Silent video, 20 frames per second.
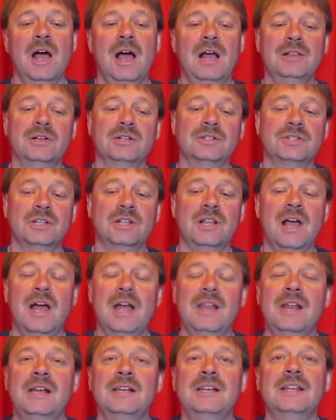I look at the
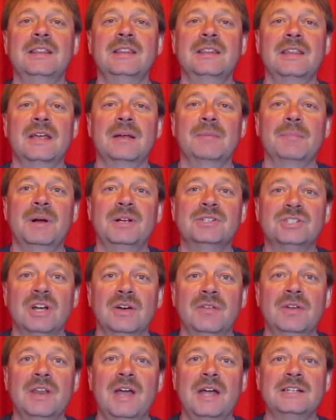line, I didn't think much of it.